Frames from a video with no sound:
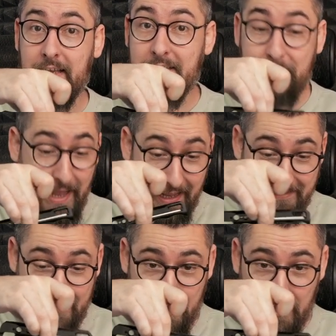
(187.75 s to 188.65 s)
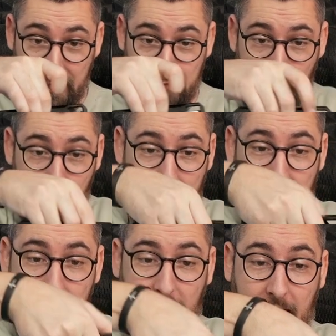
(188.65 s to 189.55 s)
It's balanced. So
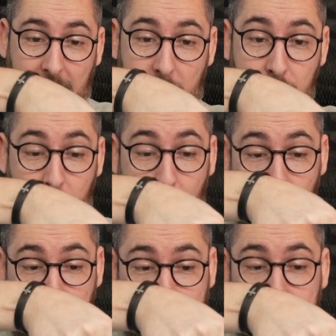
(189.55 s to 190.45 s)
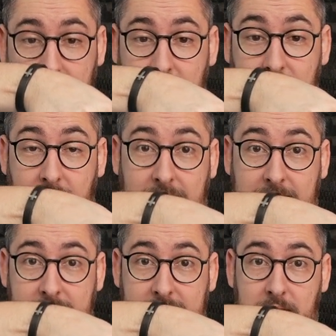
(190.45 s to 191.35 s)
I will hold it like
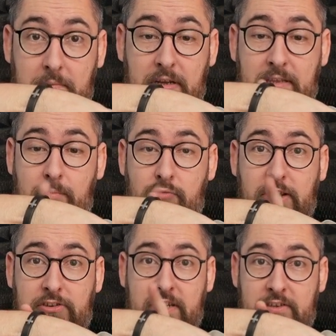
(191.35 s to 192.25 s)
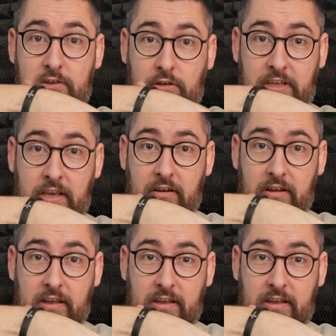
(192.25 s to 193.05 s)
this, but the pressure is not here.